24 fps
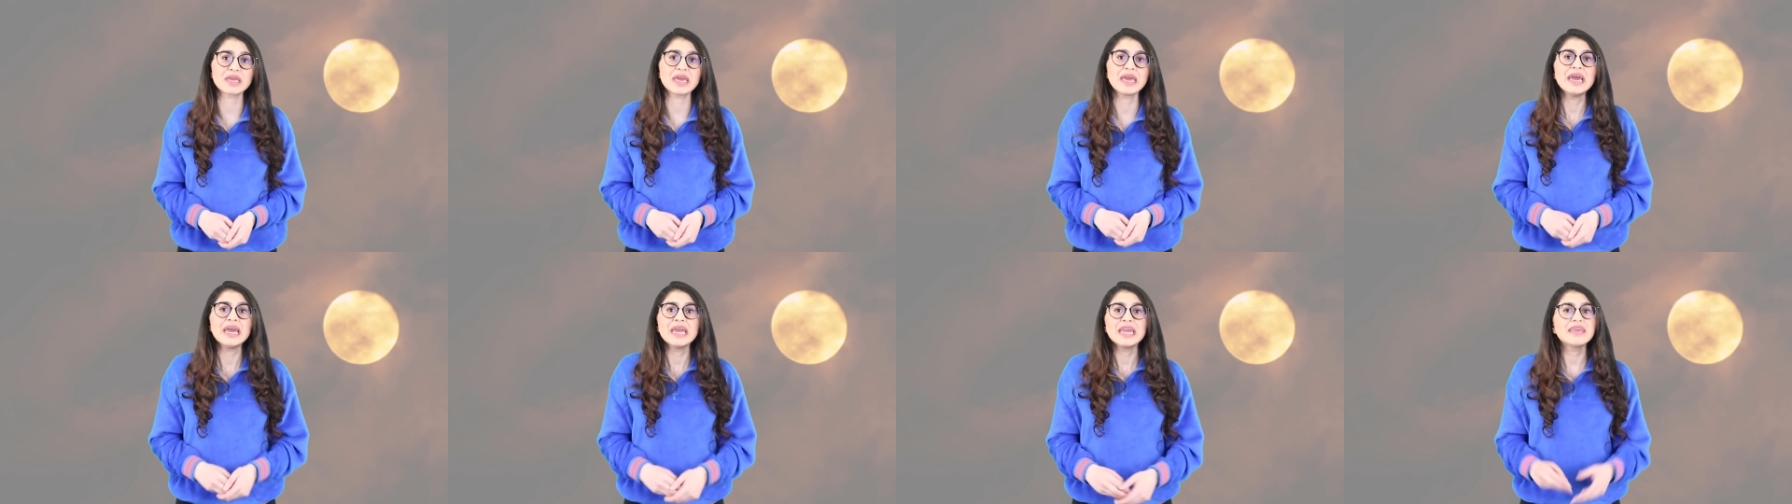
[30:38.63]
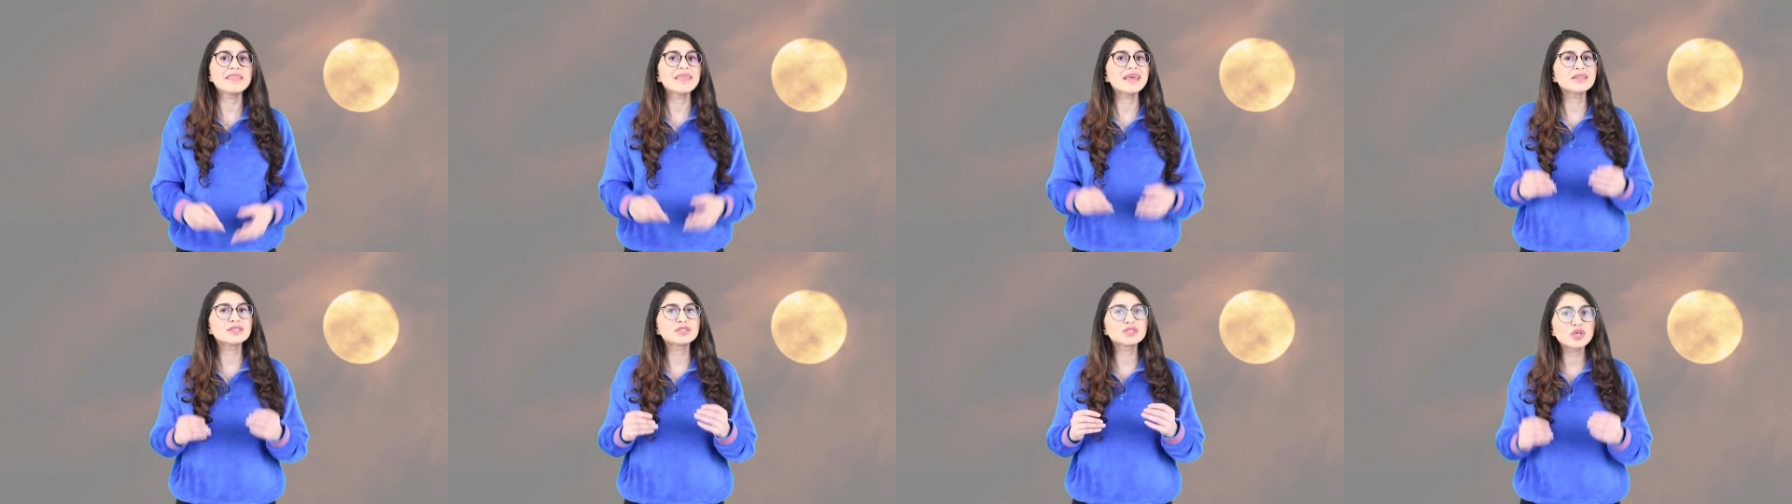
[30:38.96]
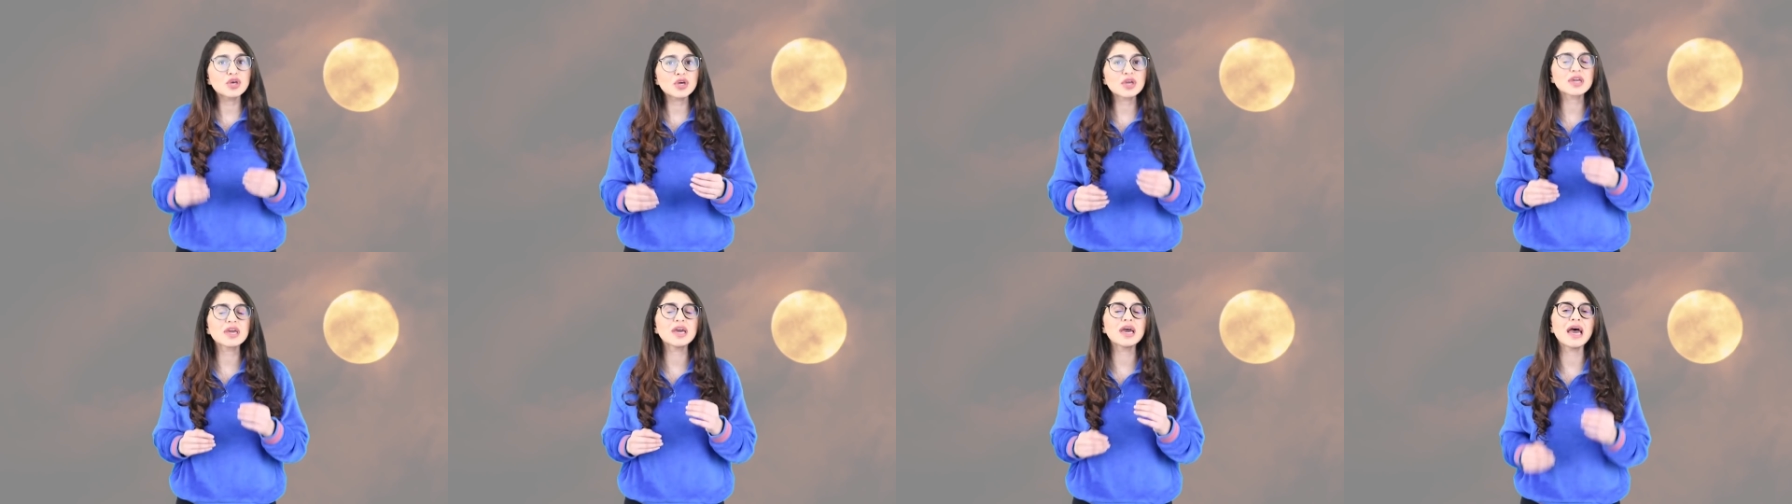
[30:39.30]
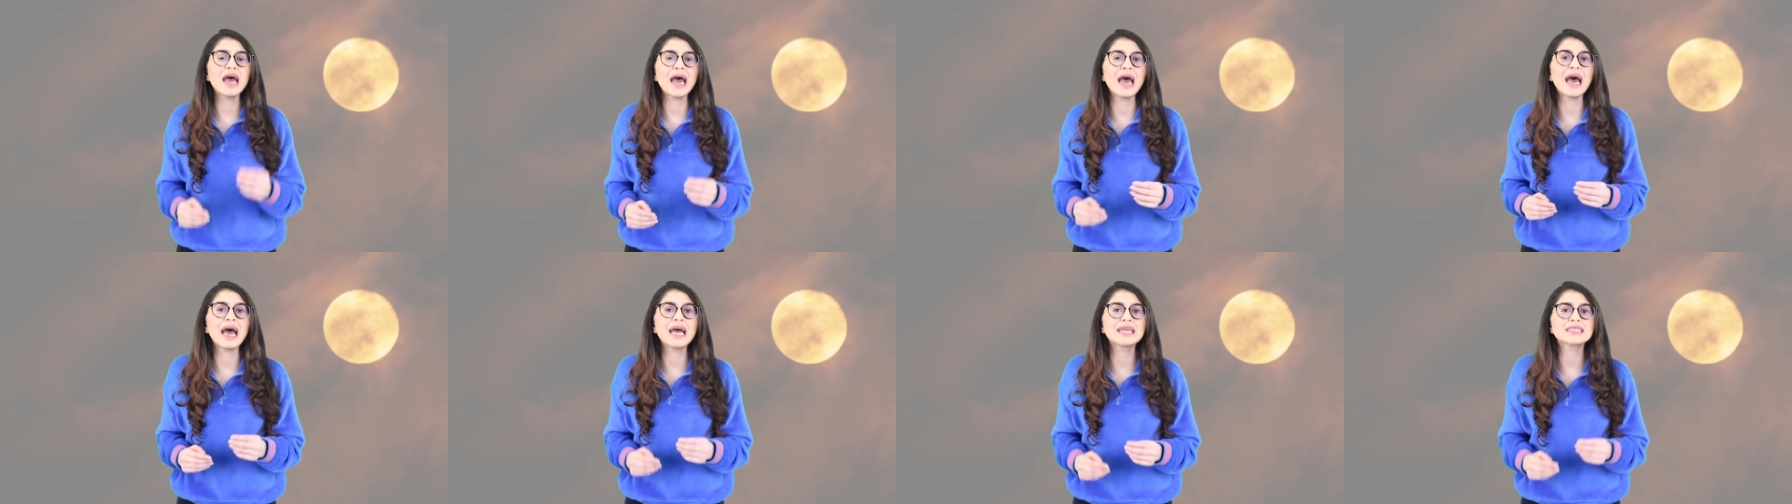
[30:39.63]
He then took her
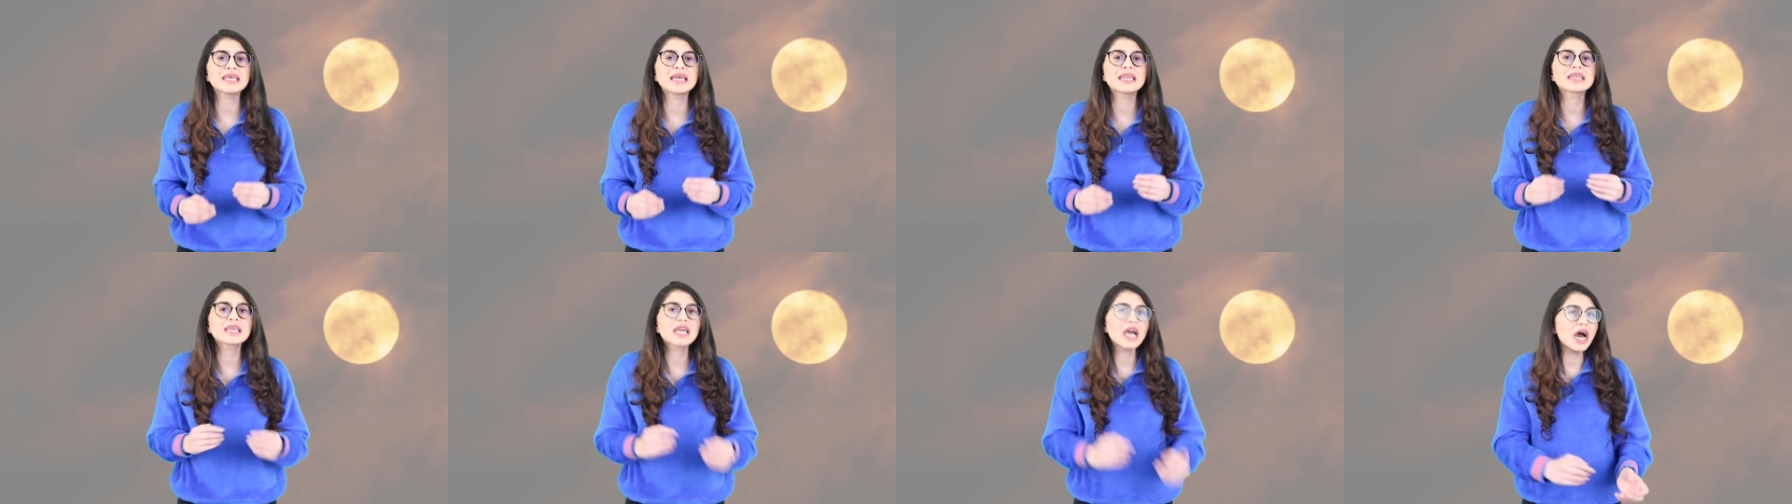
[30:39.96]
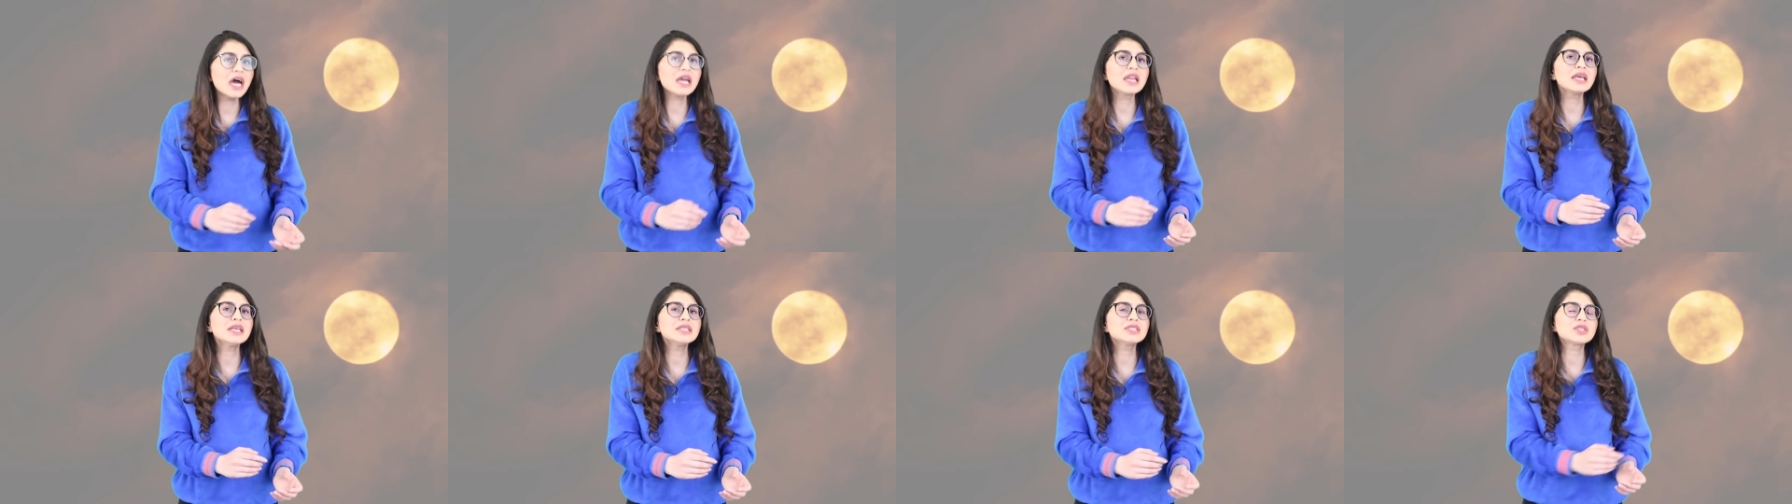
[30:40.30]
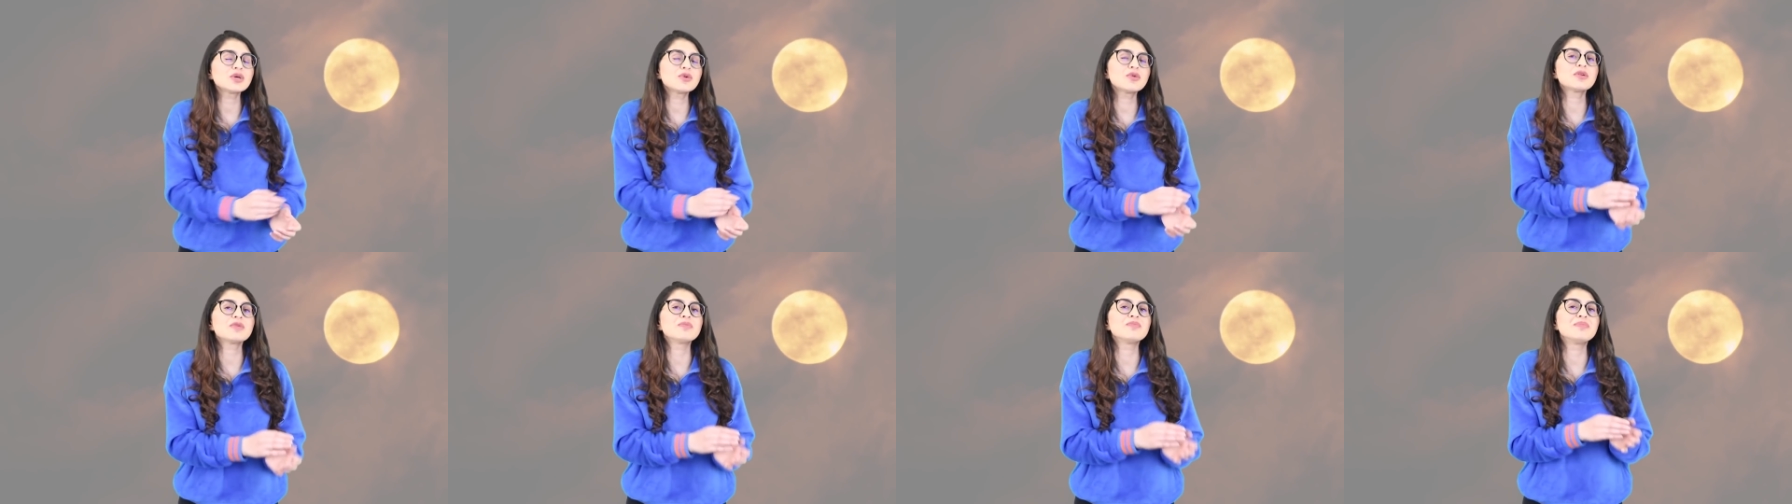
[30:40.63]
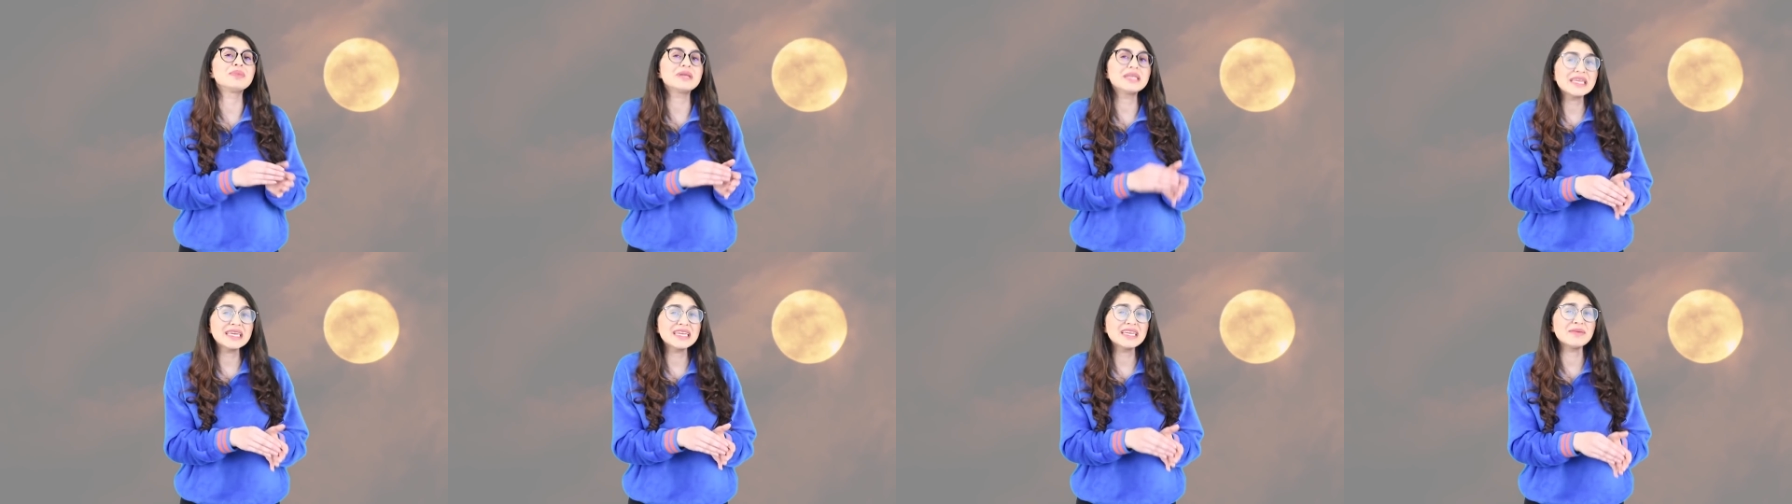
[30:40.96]
hand and cut it so it would
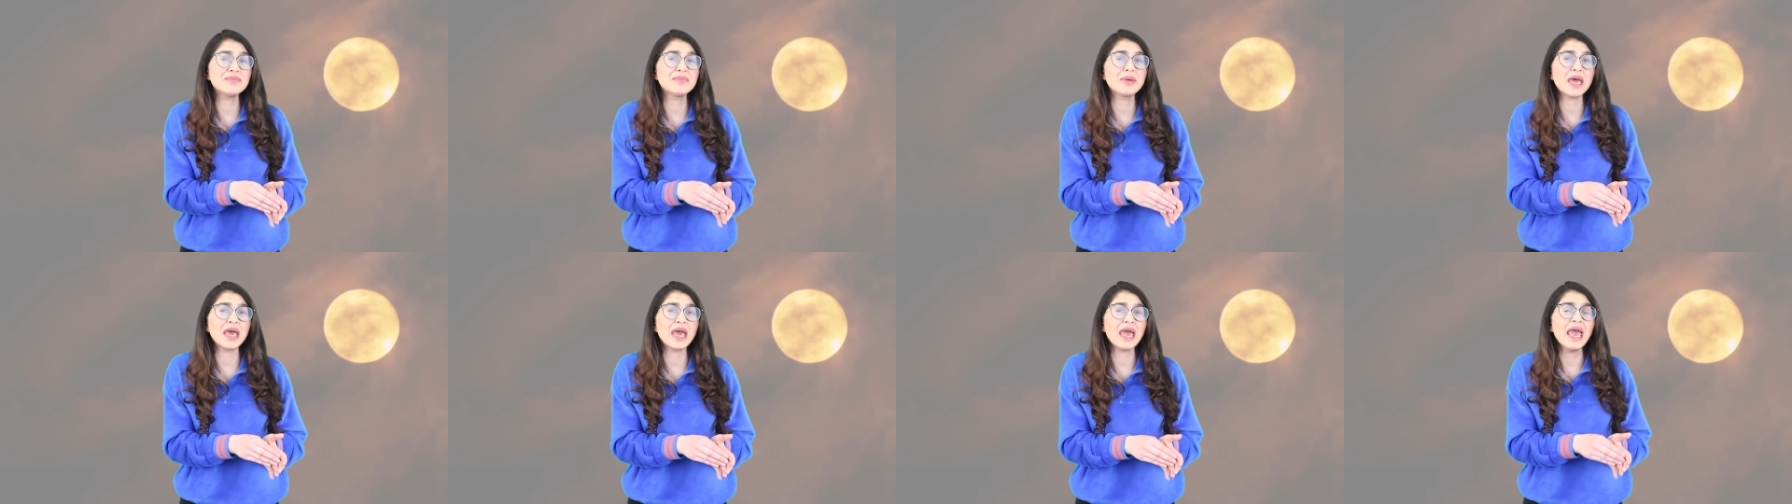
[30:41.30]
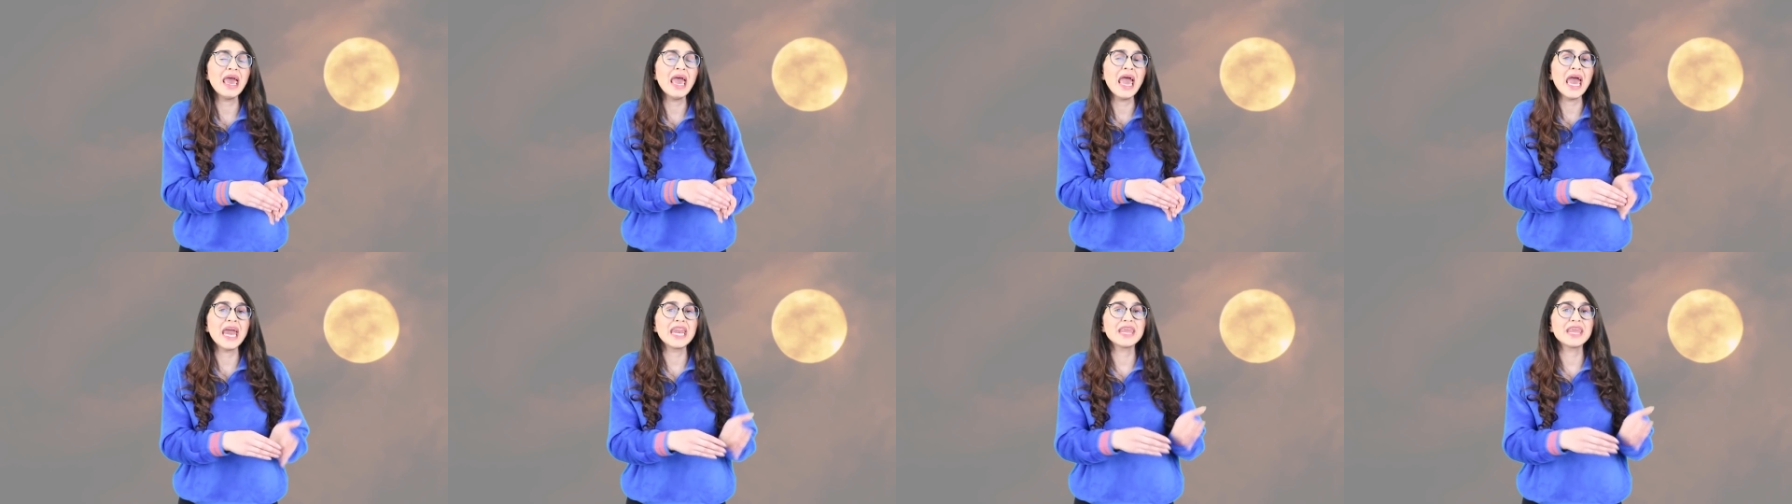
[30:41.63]
bleed a bit